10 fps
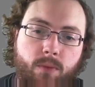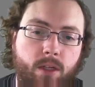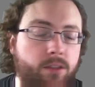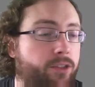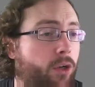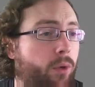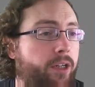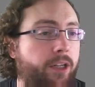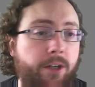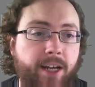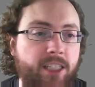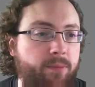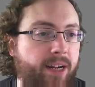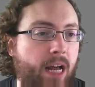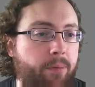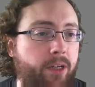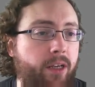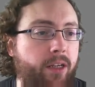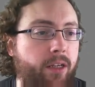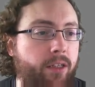So the other case that might happen
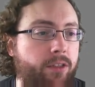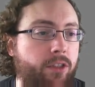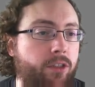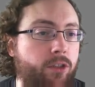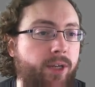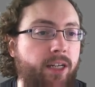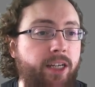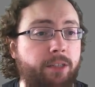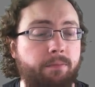is you get lead,